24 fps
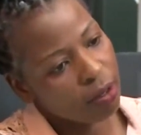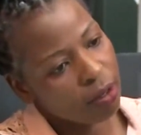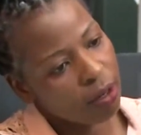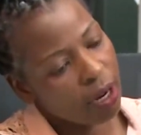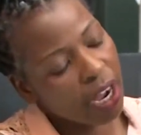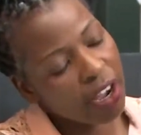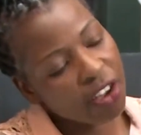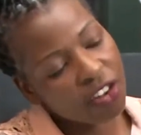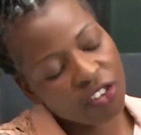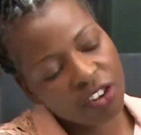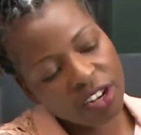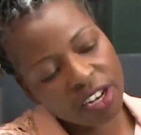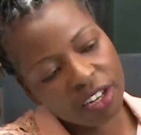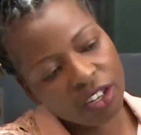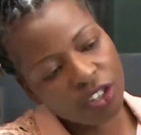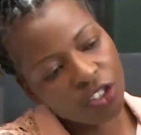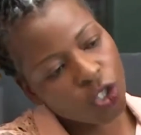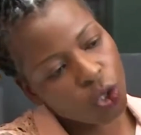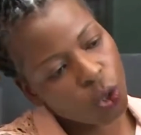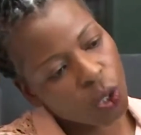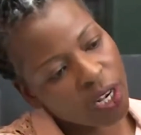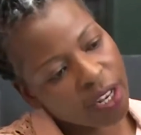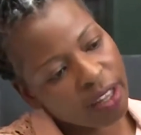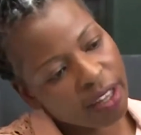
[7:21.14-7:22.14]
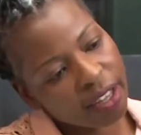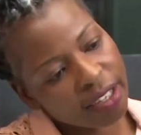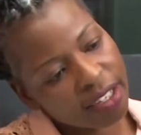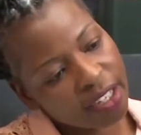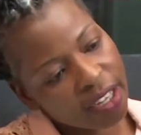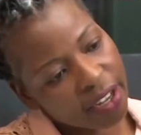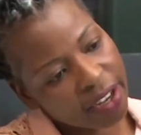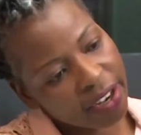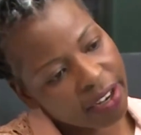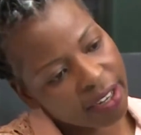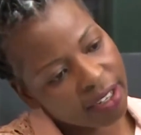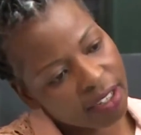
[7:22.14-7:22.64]
I really enjoyed that
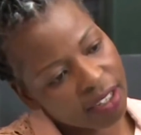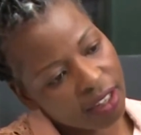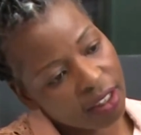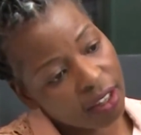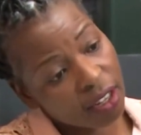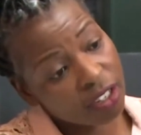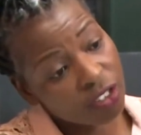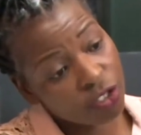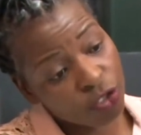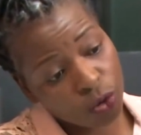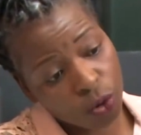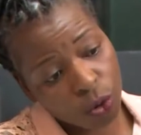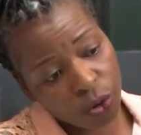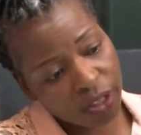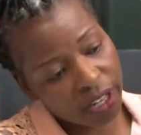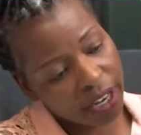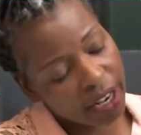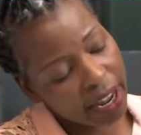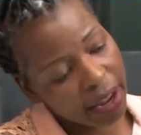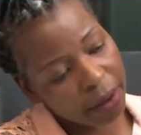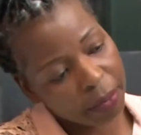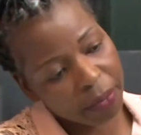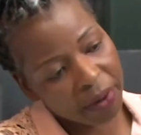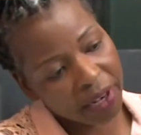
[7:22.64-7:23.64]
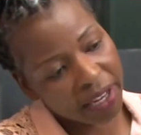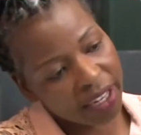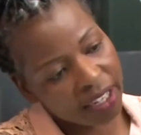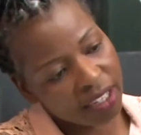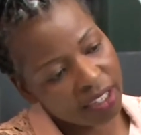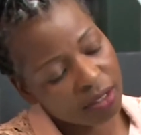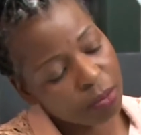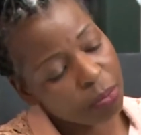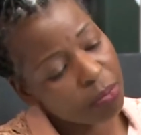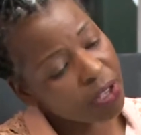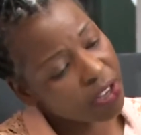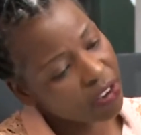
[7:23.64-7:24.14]
character, that role that I
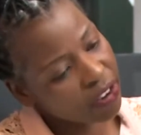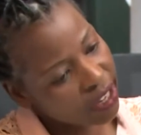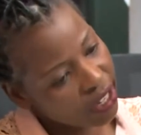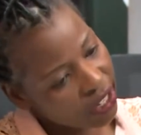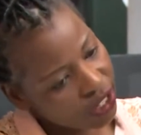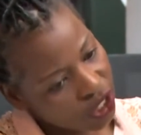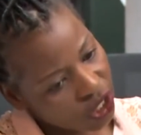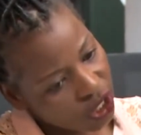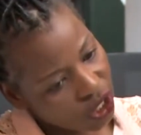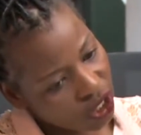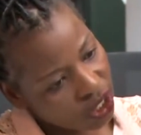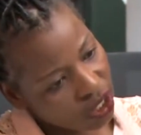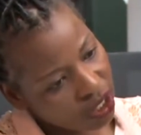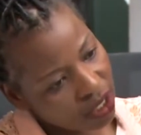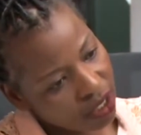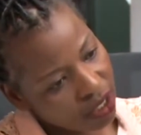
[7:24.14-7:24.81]
played, Mirage.